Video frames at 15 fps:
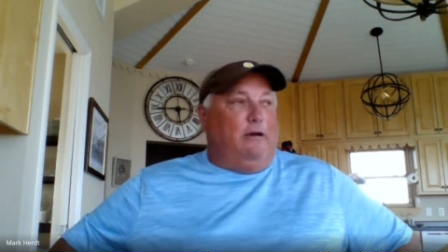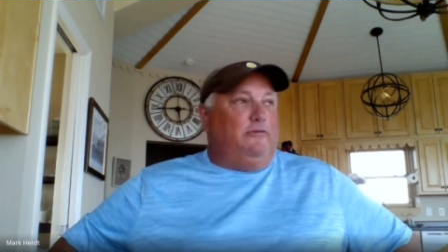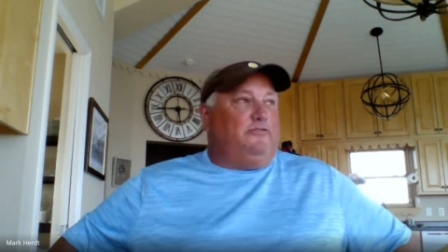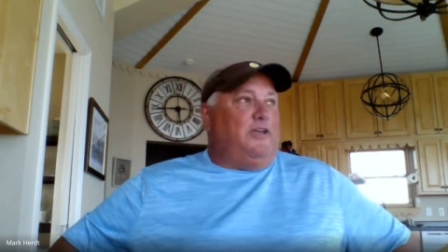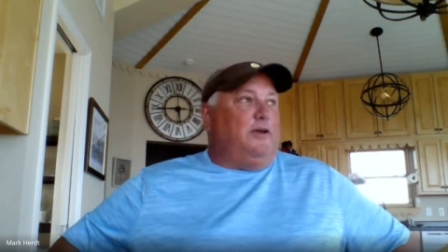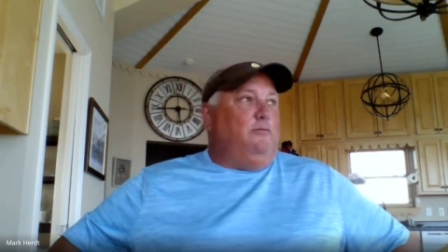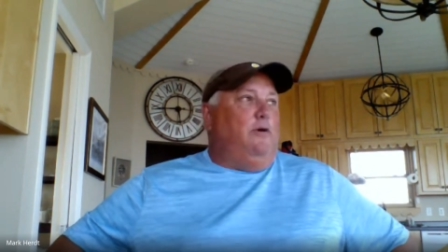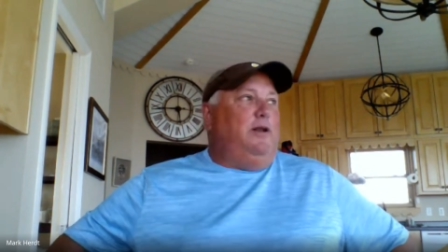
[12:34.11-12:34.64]
I
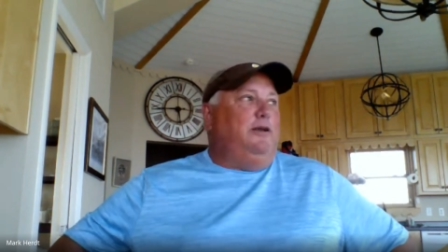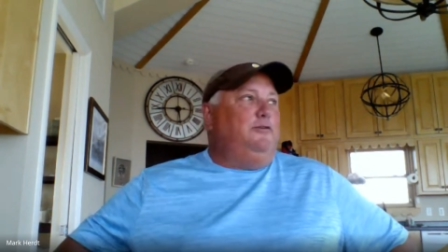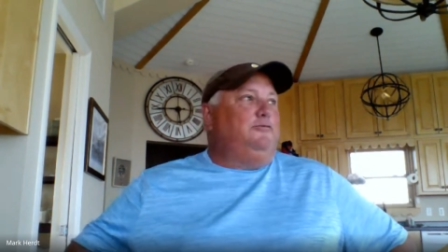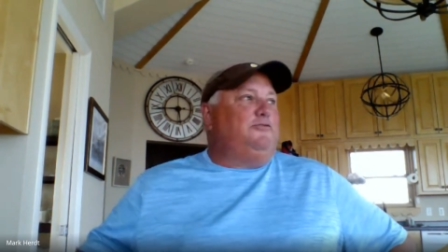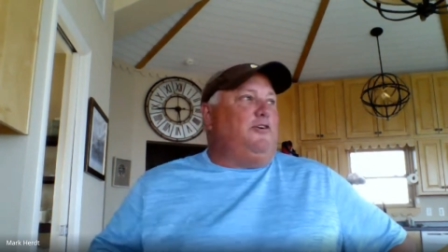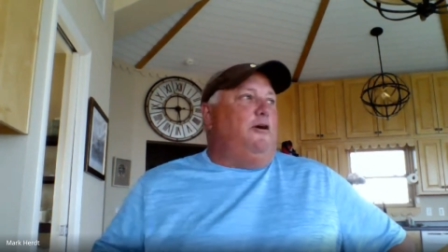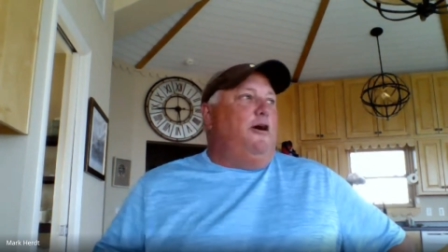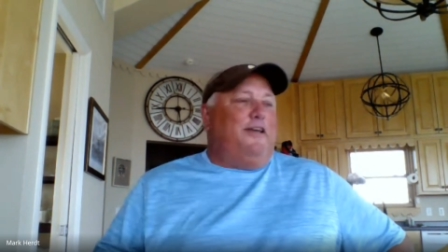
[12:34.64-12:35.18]
was like, what are
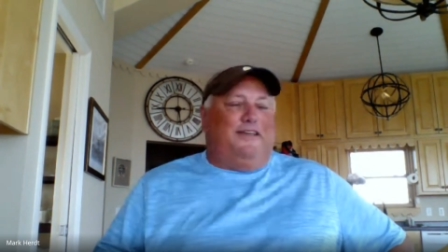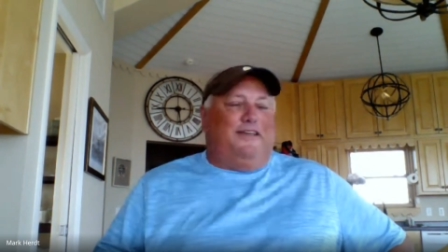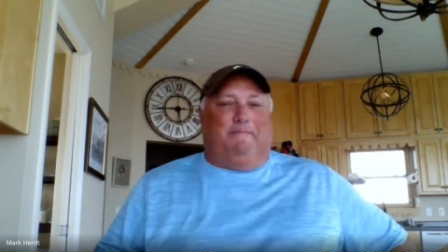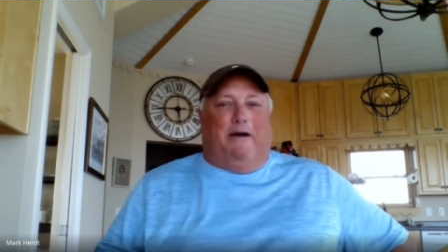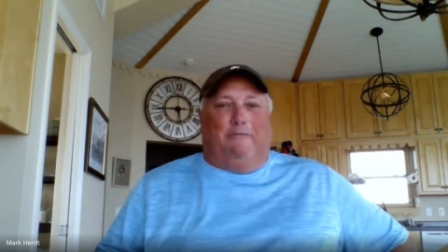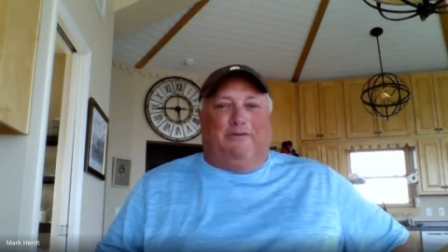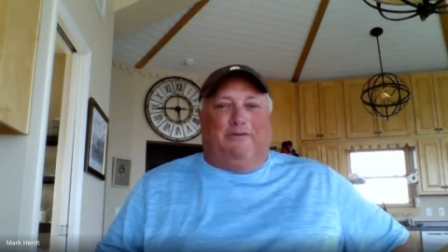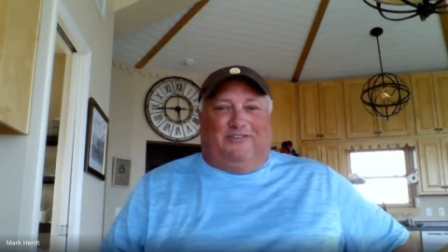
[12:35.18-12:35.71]
you talking
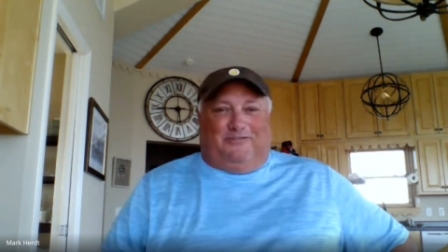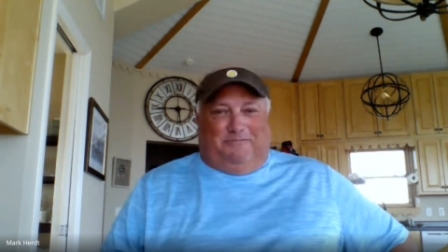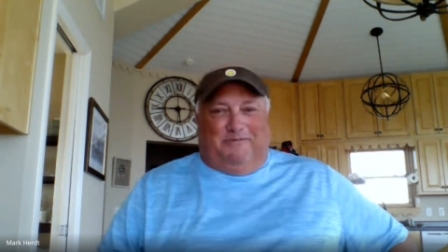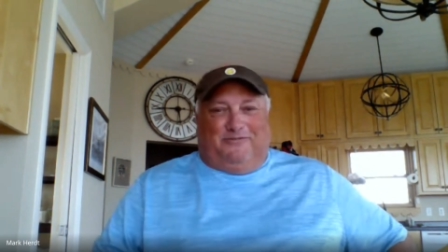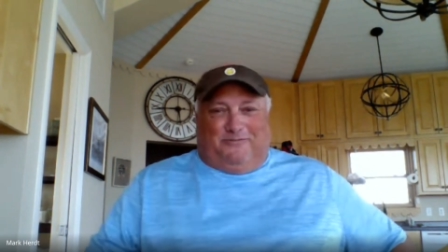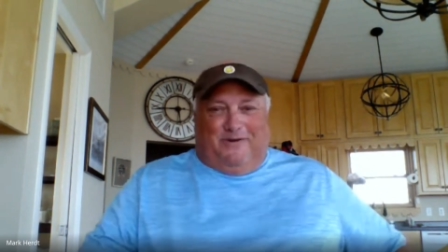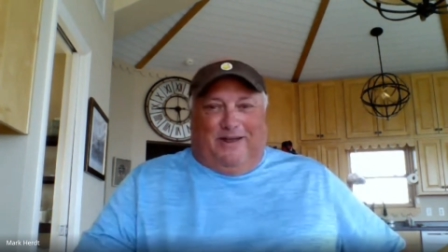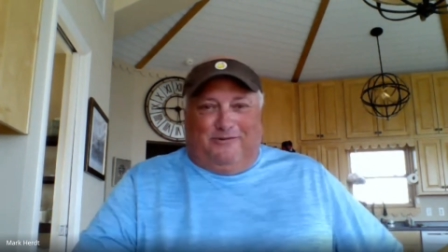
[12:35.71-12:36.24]
about? We just
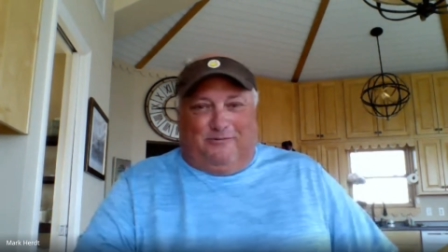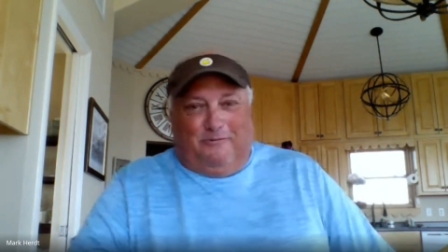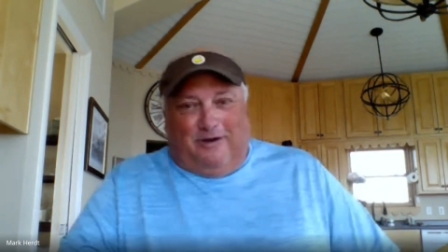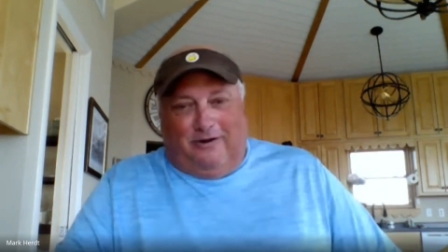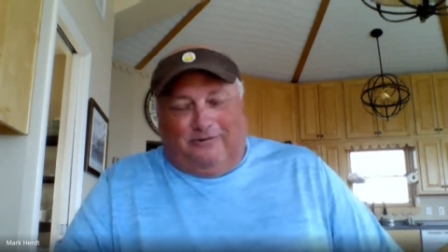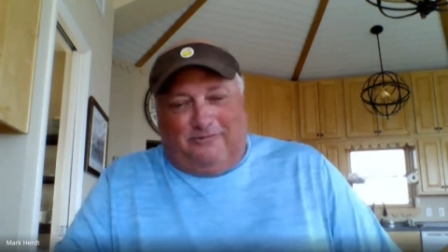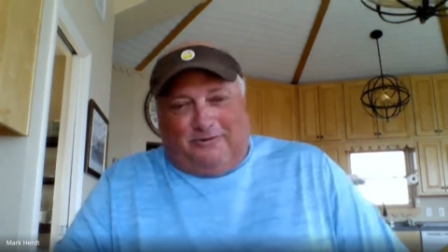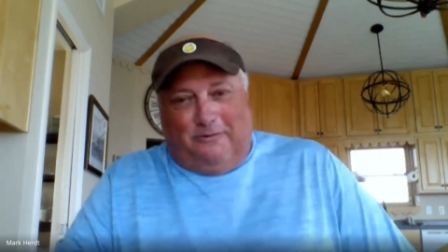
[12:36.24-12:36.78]
missed Roger
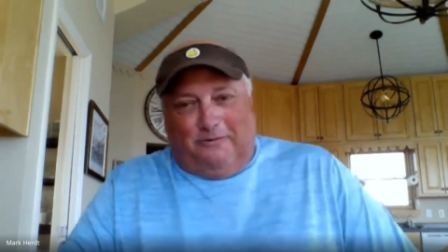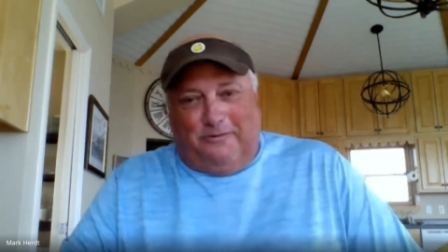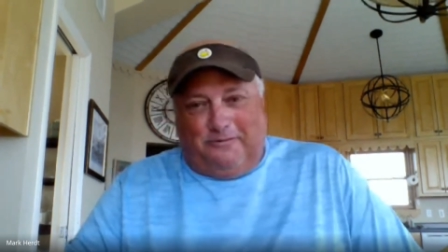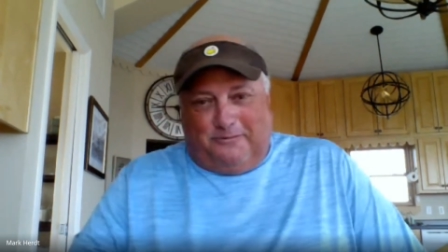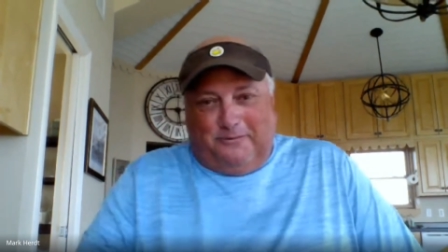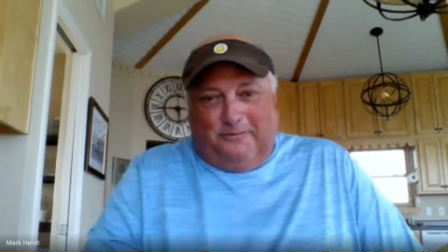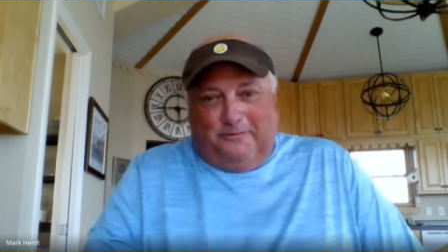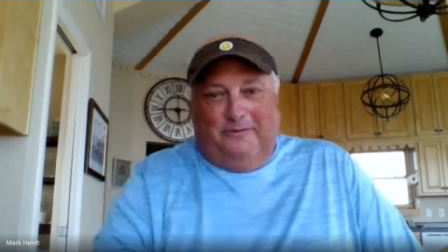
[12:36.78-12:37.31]
Waters going
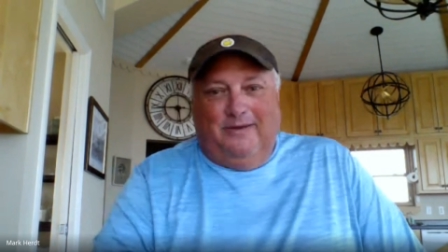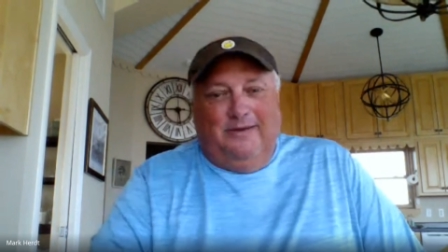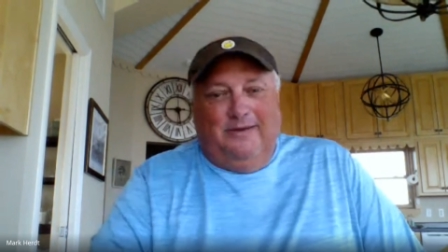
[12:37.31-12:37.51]
through.